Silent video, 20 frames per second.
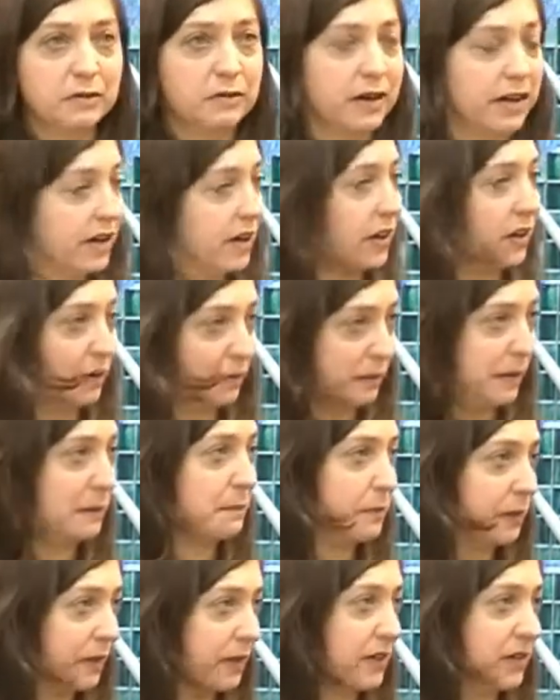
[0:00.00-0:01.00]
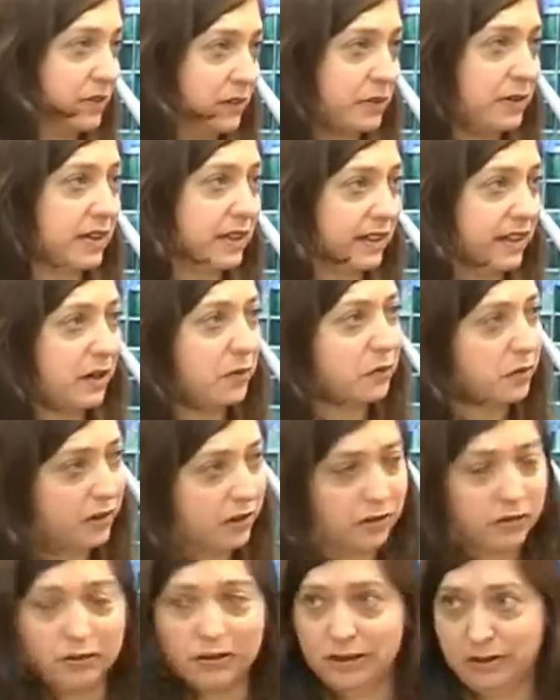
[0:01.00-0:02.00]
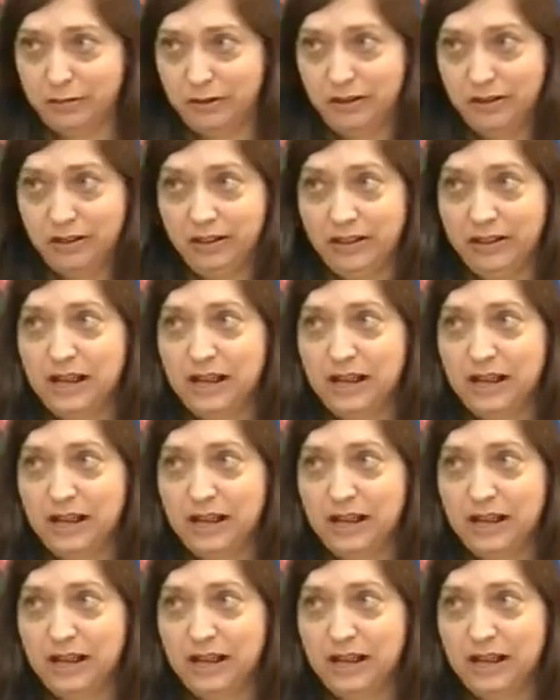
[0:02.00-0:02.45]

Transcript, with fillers: what other people are doing, that we're normal.